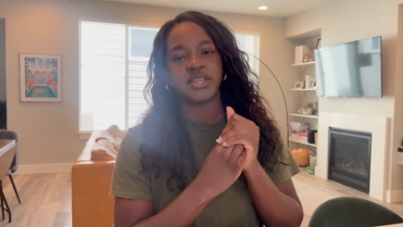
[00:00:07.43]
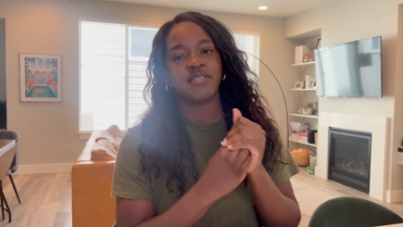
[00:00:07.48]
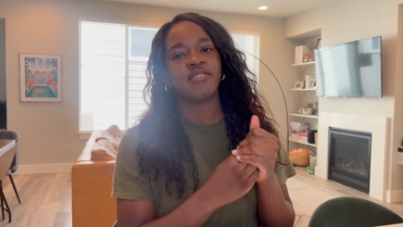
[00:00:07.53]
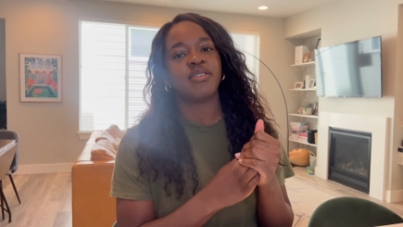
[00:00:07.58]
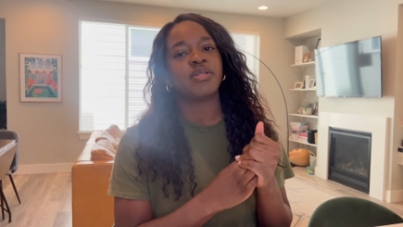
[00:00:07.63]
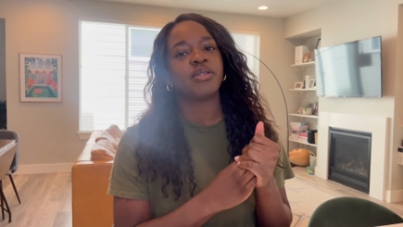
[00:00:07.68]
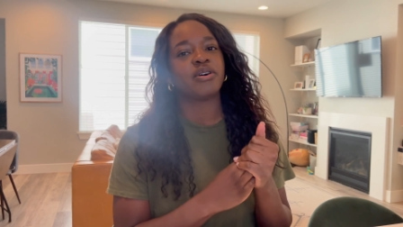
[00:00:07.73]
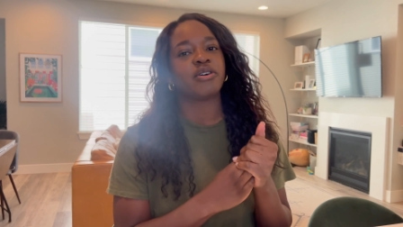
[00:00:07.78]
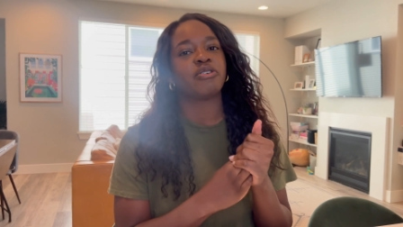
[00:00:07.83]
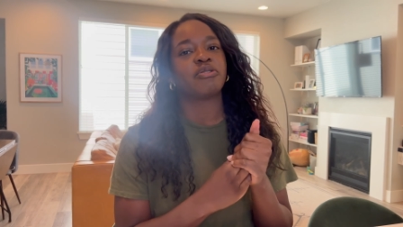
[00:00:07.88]

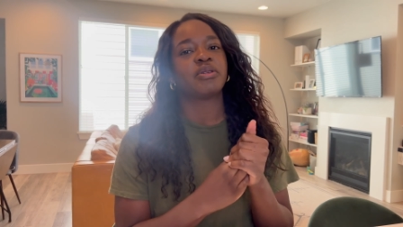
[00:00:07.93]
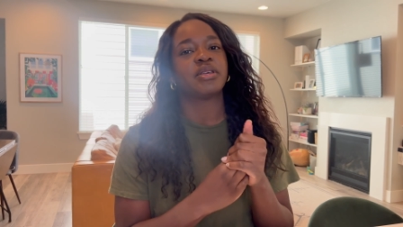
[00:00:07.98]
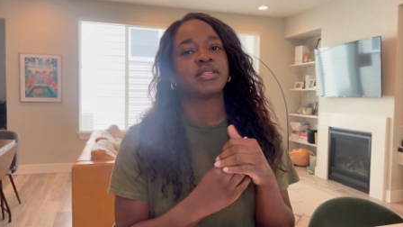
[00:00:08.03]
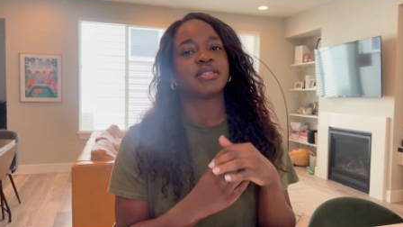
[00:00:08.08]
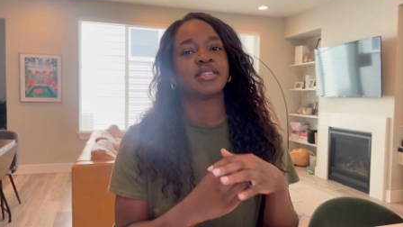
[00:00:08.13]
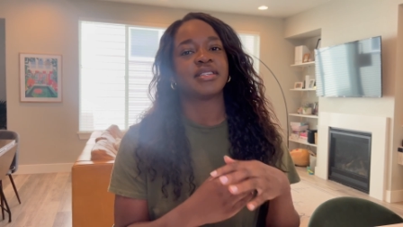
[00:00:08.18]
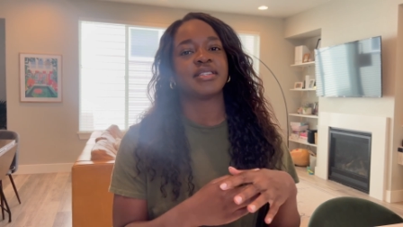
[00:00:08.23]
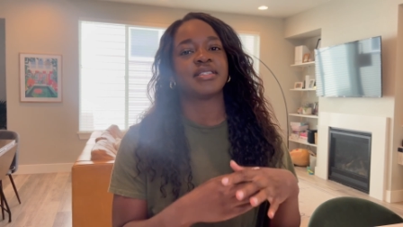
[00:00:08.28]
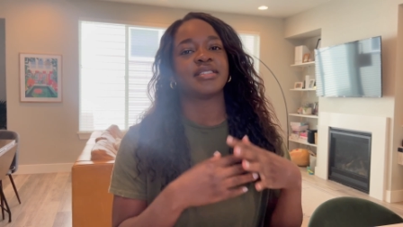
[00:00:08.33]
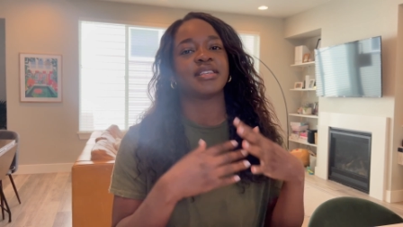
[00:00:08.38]
Even though
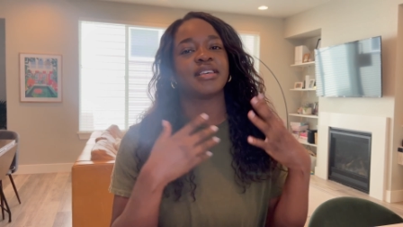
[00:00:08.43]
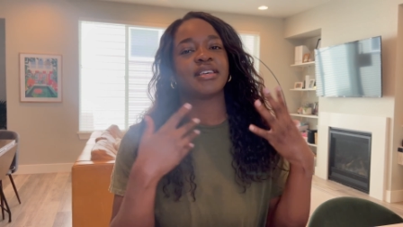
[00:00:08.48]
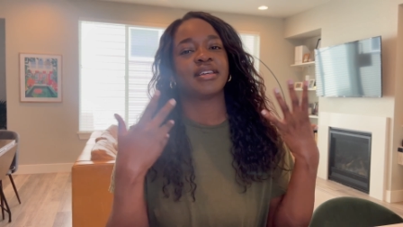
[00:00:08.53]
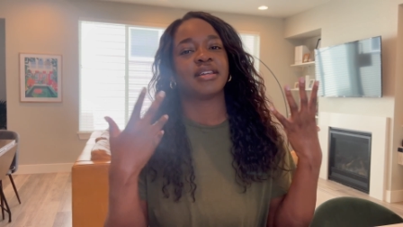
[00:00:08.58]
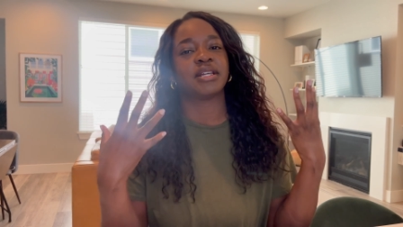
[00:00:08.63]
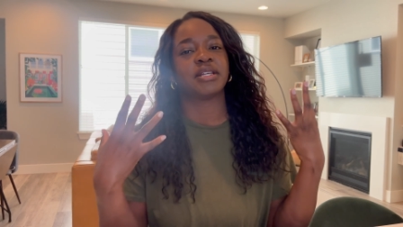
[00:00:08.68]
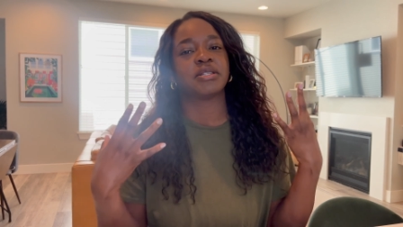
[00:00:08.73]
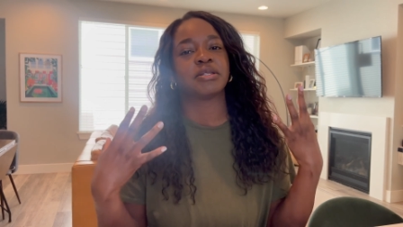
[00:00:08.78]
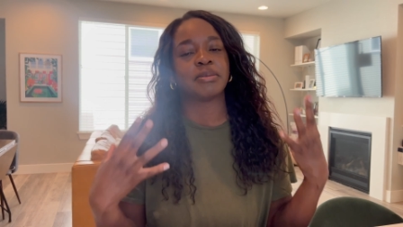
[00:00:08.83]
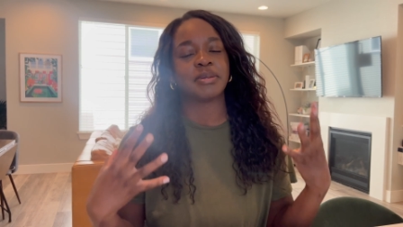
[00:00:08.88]
this is
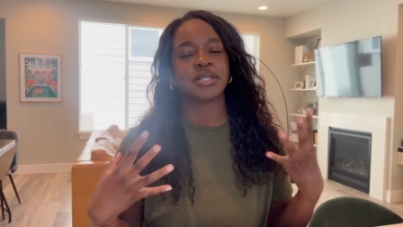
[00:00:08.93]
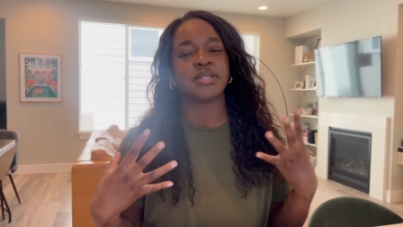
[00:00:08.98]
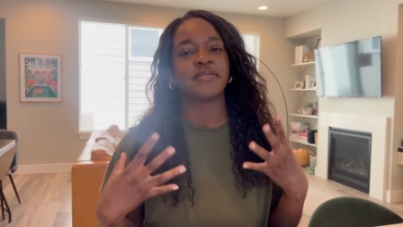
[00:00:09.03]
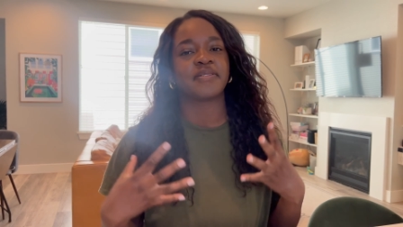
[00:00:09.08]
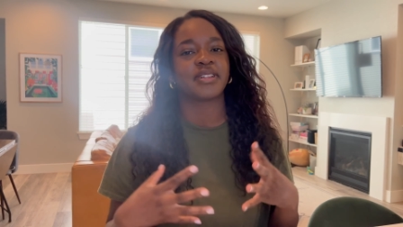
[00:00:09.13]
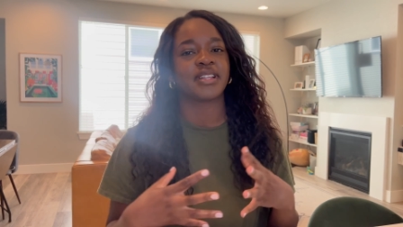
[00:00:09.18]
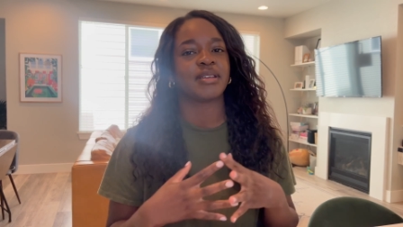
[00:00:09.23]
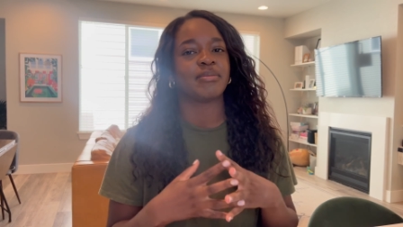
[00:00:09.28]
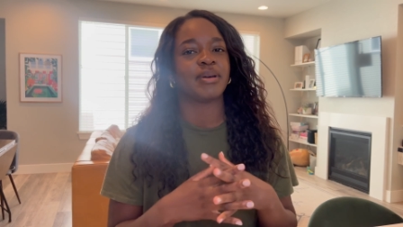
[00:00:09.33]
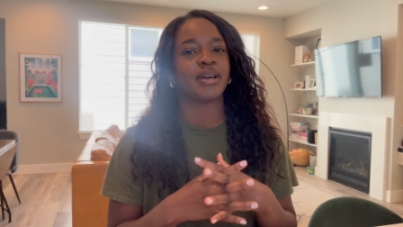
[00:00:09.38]

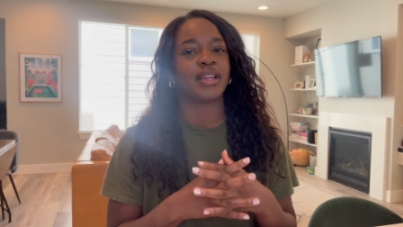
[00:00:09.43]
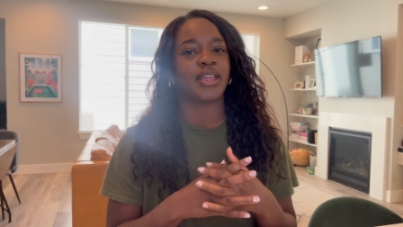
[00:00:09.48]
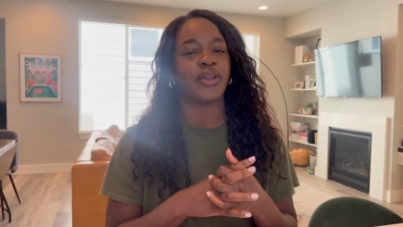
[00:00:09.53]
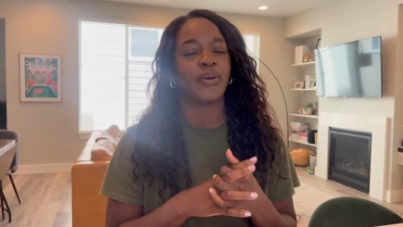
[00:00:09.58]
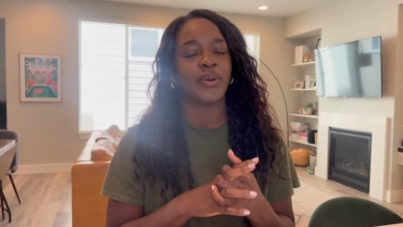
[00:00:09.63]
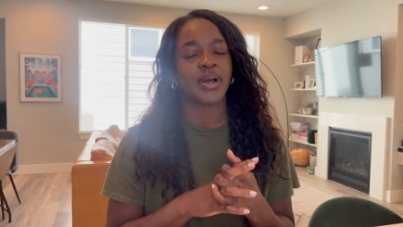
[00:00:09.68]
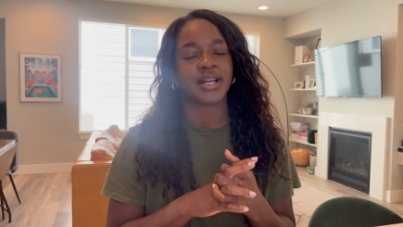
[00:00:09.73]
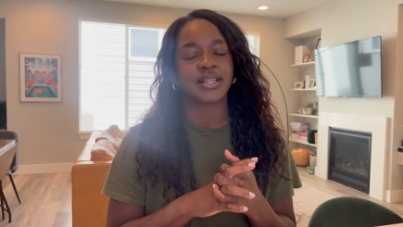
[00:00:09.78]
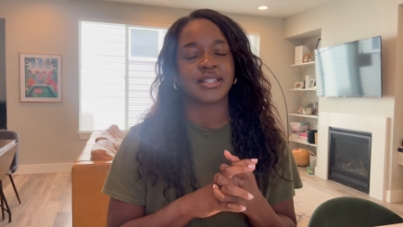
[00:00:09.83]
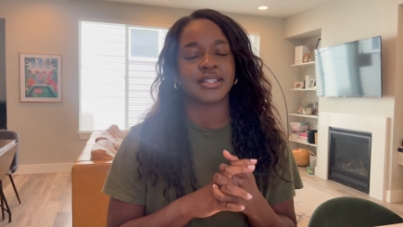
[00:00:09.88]
specifically about
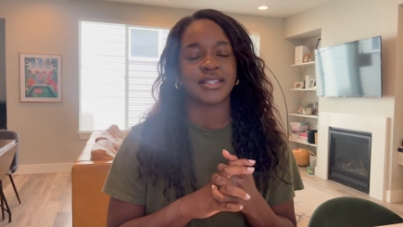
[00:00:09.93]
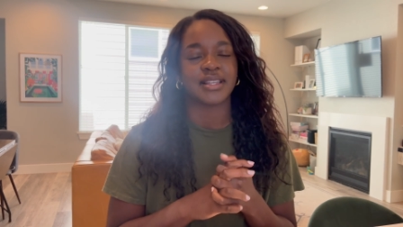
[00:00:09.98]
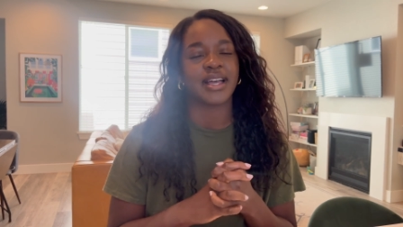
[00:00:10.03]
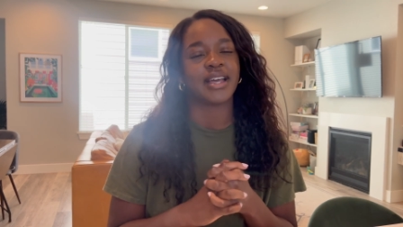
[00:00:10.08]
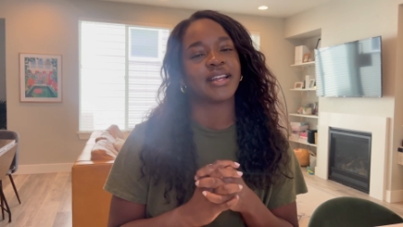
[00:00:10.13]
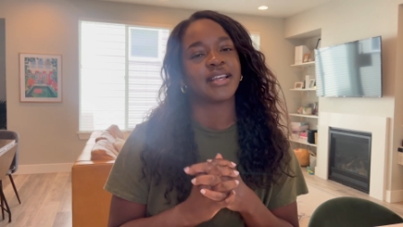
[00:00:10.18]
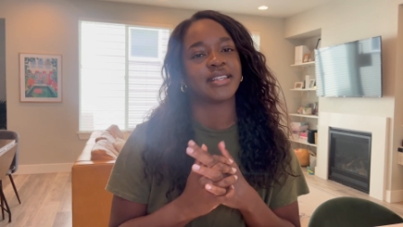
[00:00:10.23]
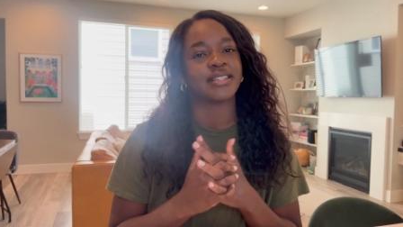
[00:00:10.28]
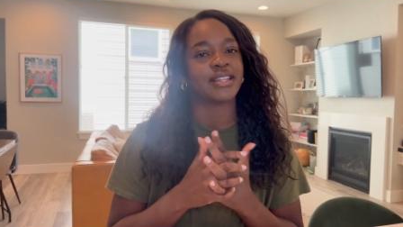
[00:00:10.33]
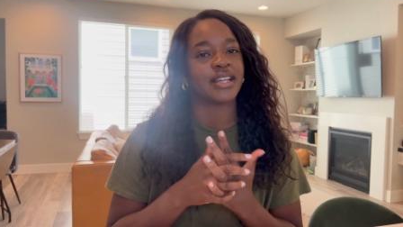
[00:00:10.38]
U X
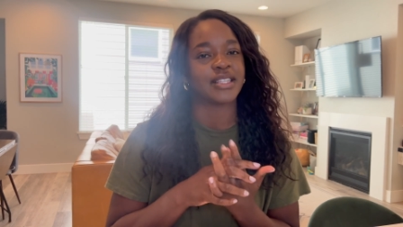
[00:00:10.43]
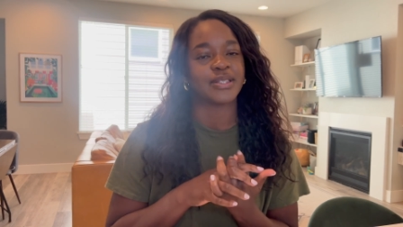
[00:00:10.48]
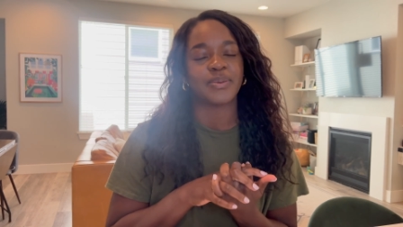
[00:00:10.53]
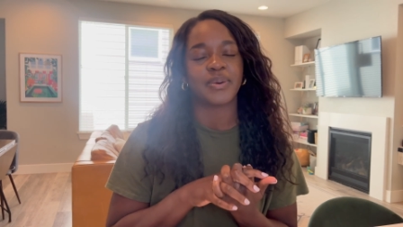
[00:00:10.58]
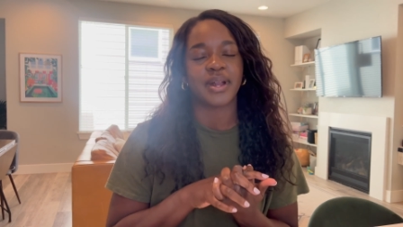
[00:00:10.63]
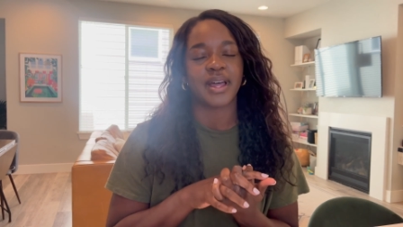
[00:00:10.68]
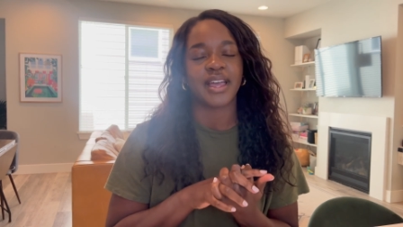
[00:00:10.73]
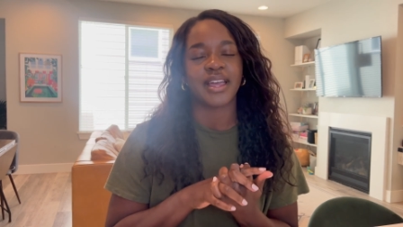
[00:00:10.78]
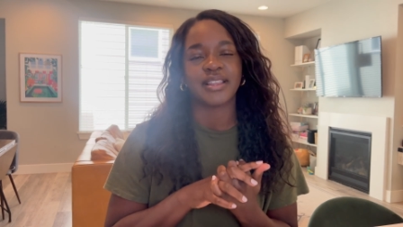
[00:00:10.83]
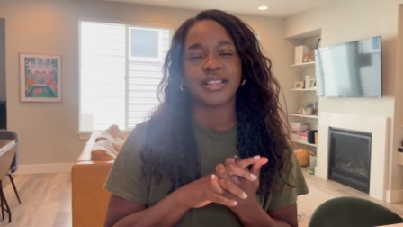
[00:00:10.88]
design, because that's
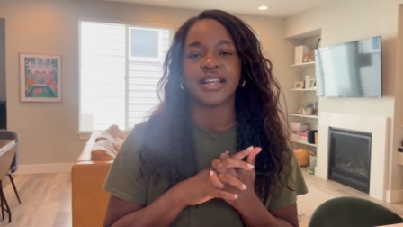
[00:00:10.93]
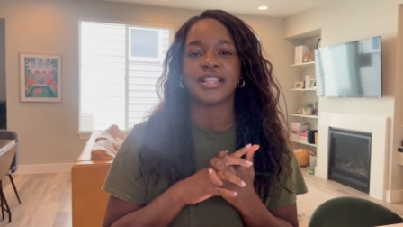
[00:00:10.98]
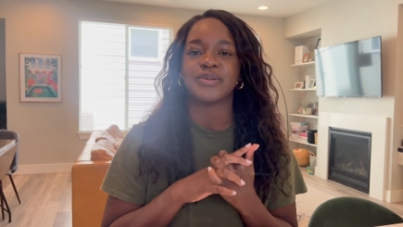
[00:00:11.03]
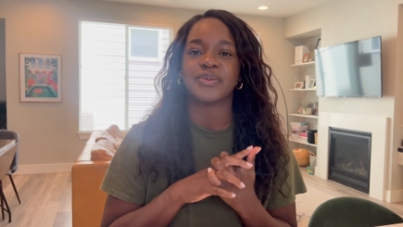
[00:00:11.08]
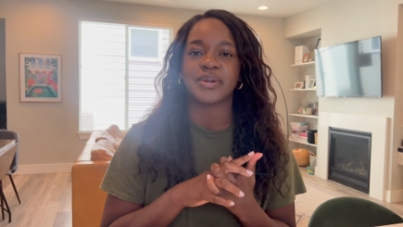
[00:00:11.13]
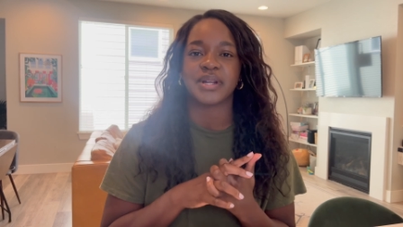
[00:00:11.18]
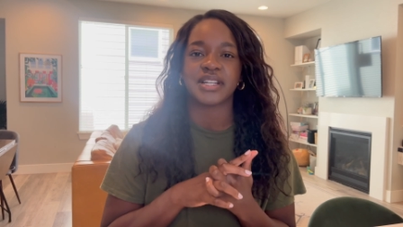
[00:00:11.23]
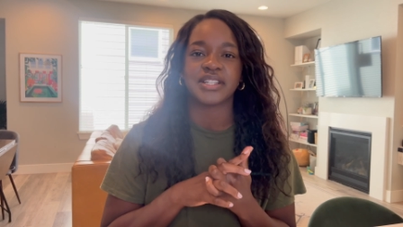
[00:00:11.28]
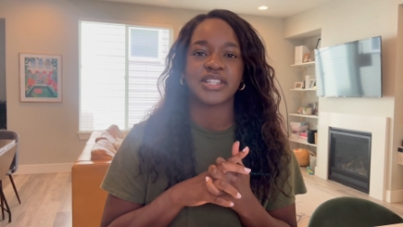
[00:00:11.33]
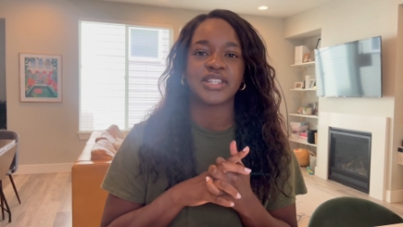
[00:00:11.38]
what I that's
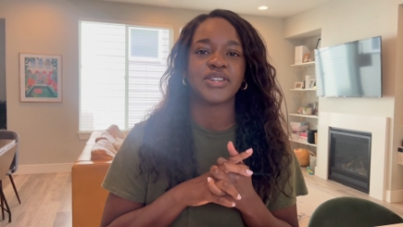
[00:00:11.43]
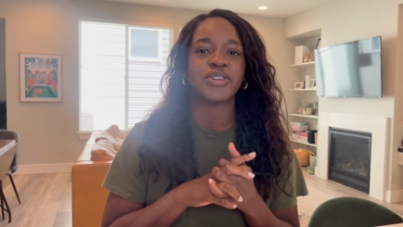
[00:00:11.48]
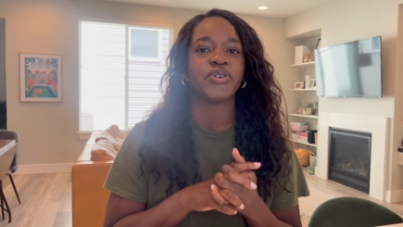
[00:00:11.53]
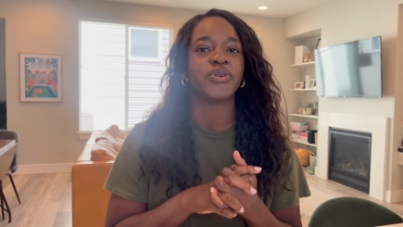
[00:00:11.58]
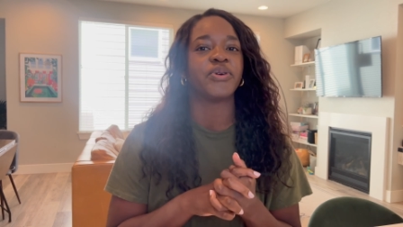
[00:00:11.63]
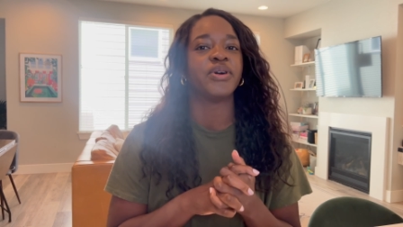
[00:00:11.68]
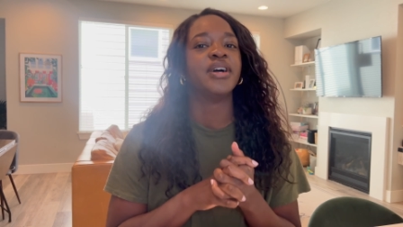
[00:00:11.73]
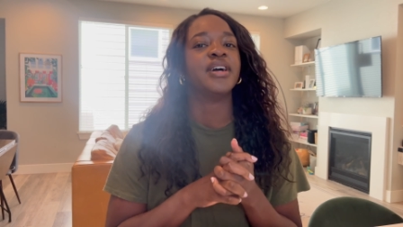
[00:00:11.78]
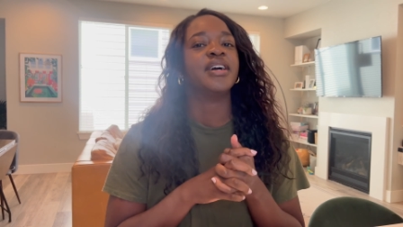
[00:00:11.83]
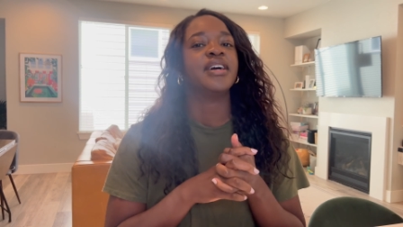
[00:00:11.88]
what I do,